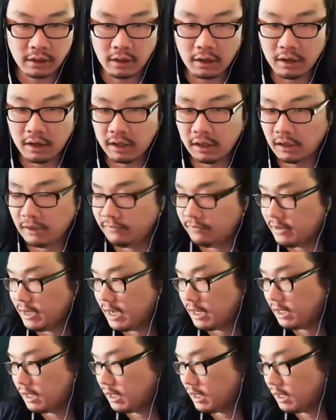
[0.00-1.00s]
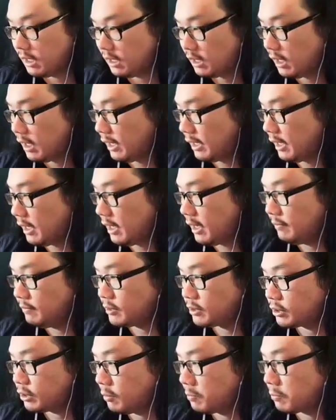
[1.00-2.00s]
Oh, I love that. I, I, I'm
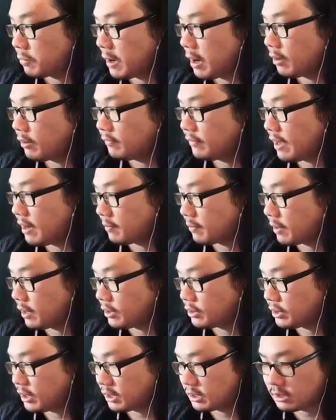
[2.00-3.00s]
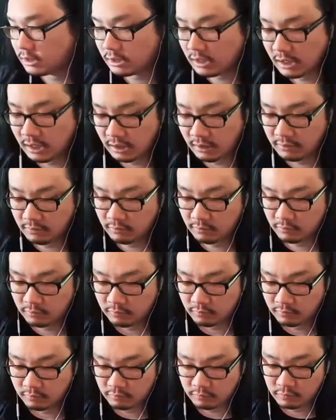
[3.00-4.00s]
so proud of that project. I
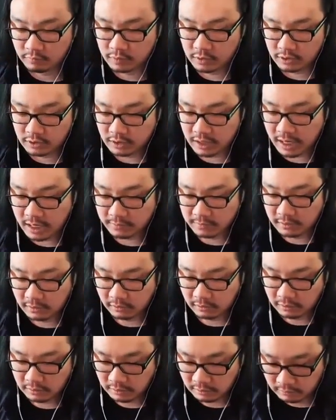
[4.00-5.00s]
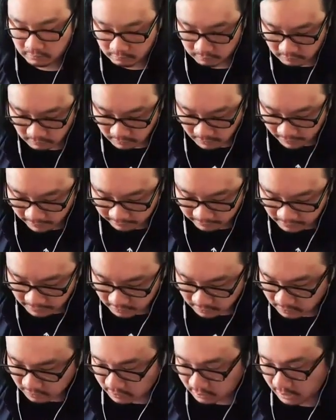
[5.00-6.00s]
just absolutely loved
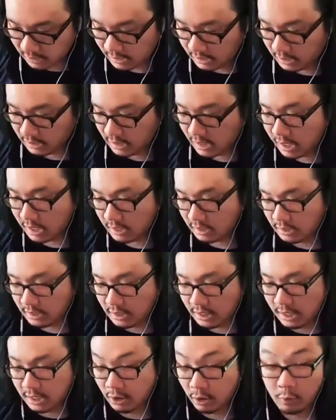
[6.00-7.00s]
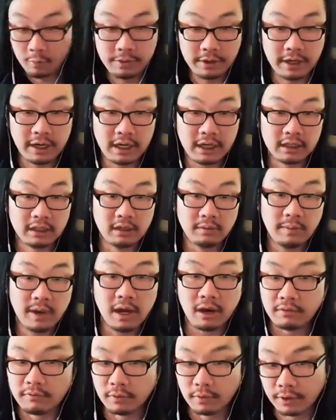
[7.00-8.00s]
it, and I, I hope that I get to come
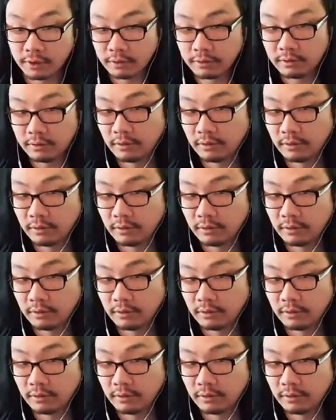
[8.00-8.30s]
back for it.